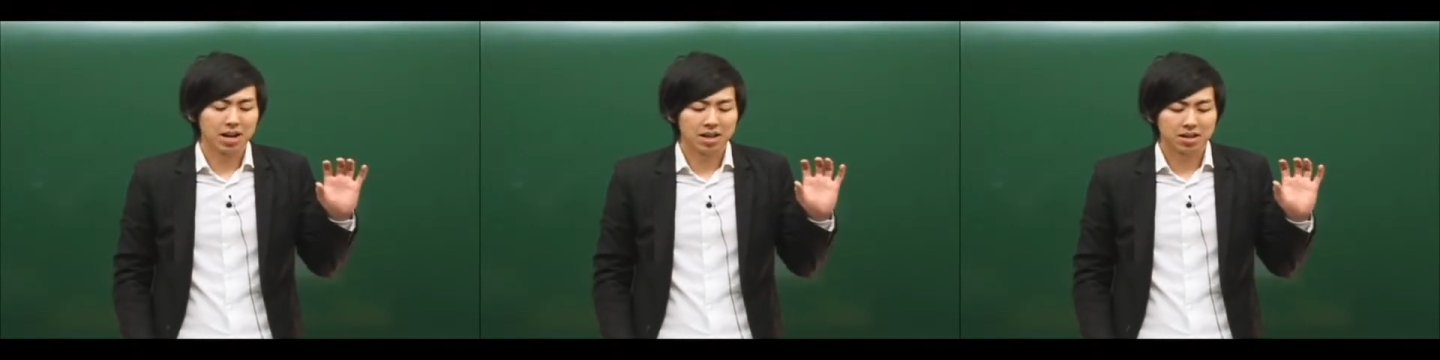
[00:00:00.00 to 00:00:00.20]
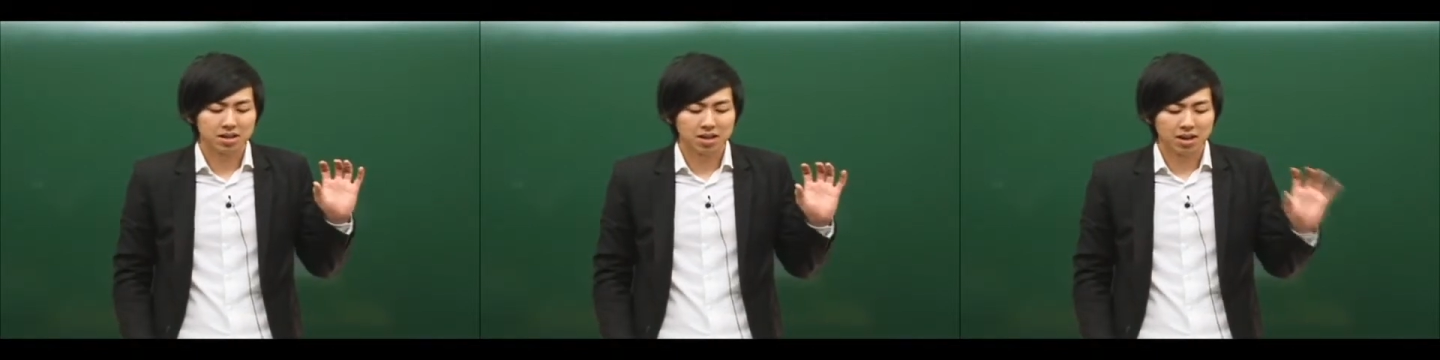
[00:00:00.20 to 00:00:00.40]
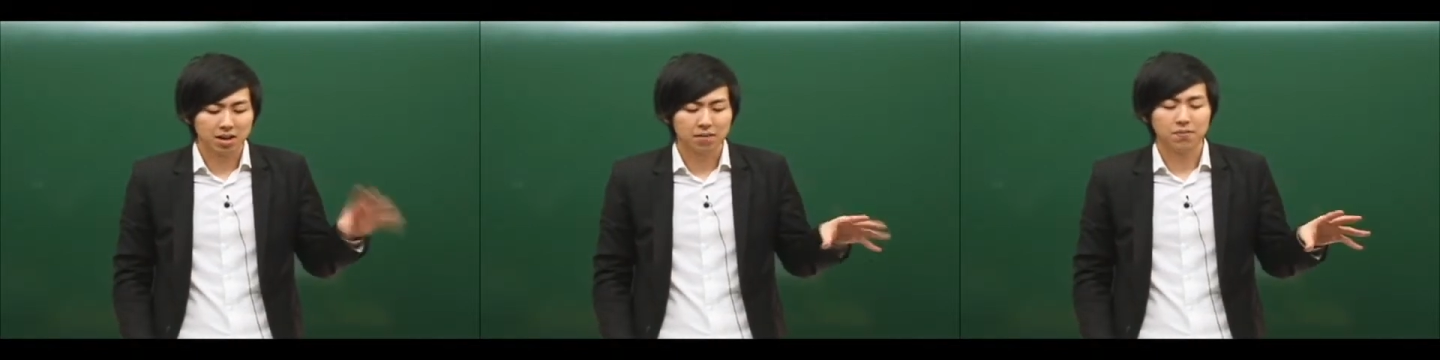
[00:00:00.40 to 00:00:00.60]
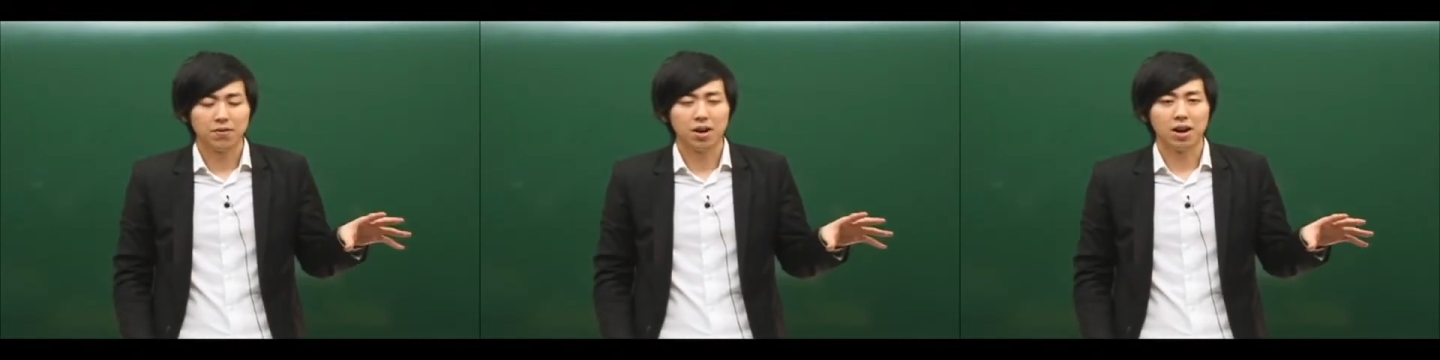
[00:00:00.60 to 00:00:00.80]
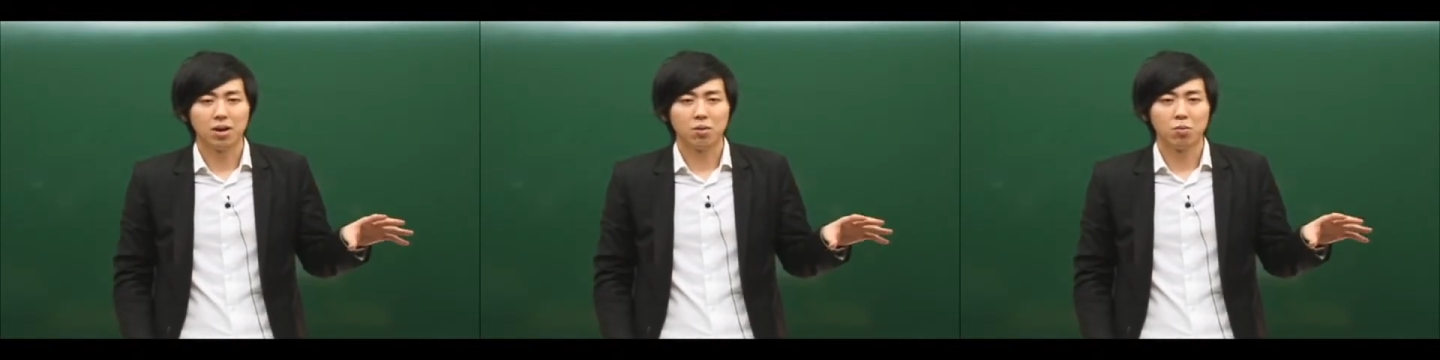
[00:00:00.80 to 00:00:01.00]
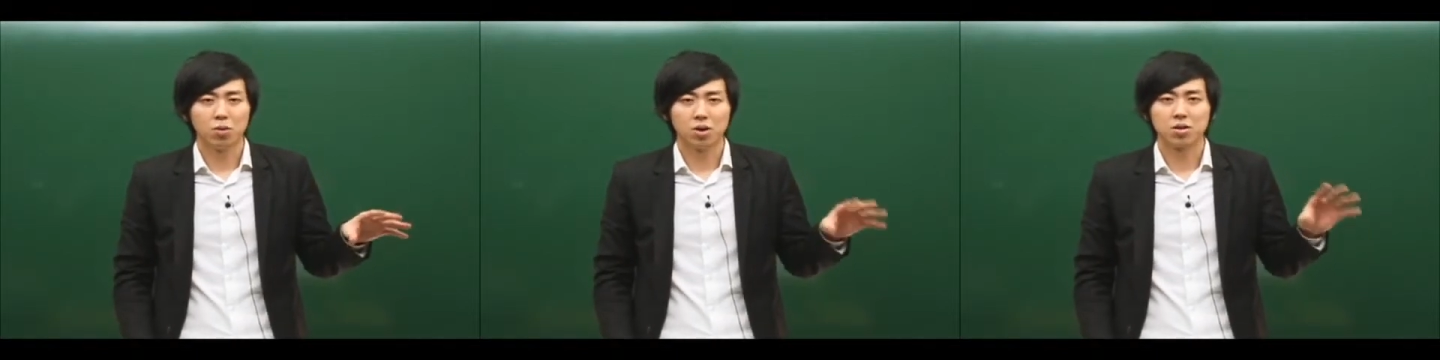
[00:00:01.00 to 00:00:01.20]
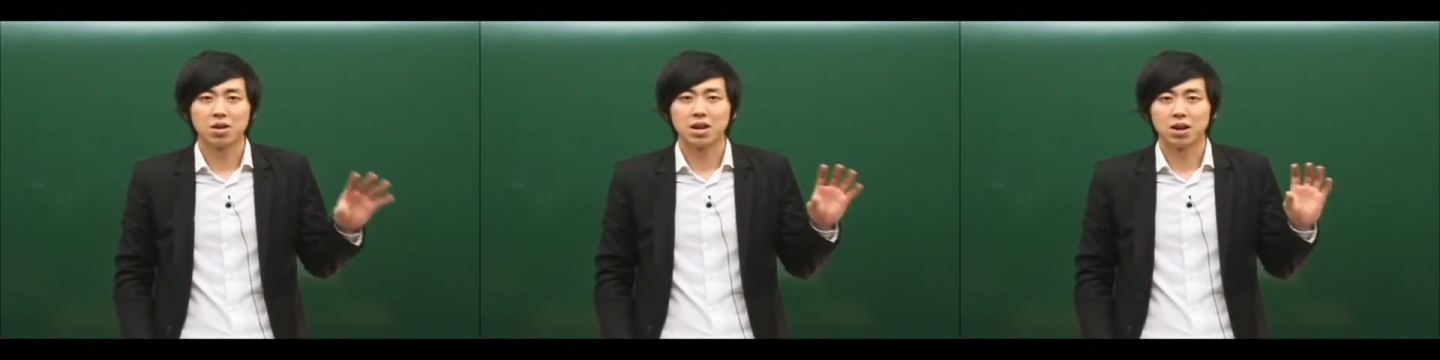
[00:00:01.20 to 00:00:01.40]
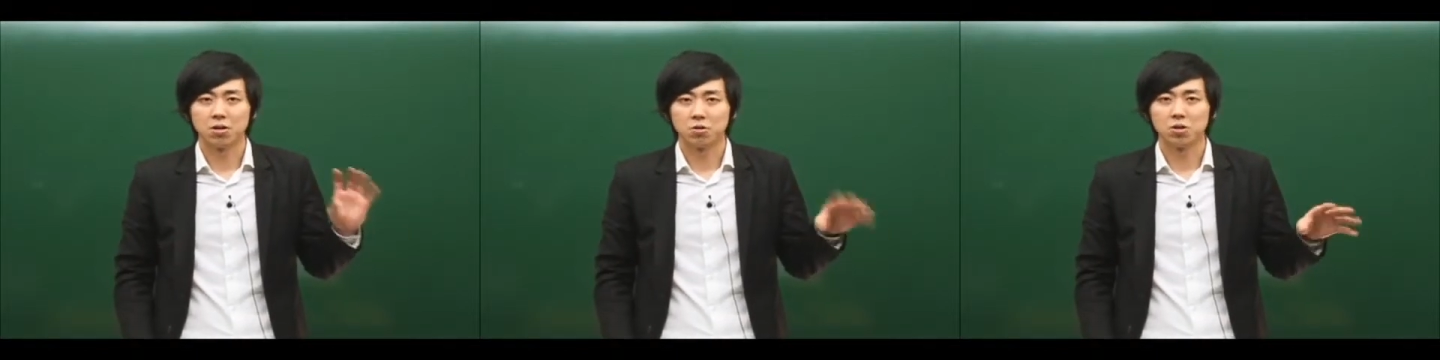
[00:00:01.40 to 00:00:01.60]
identify where
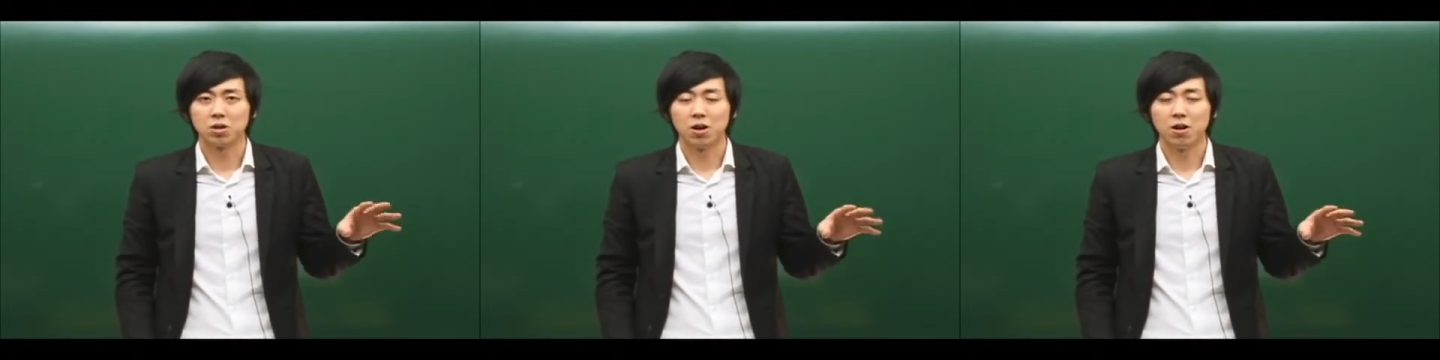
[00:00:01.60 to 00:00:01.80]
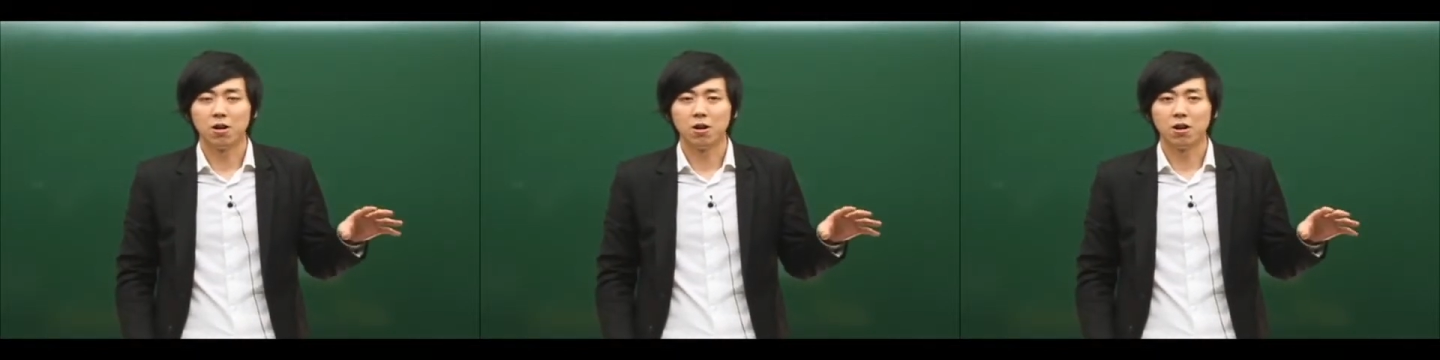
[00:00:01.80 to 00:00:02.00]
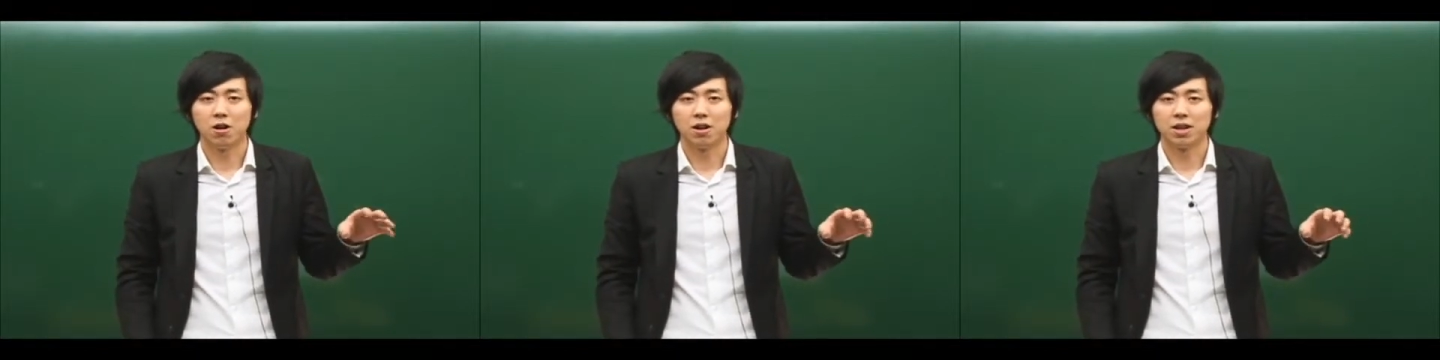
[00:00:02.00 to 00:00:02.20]
the errors are.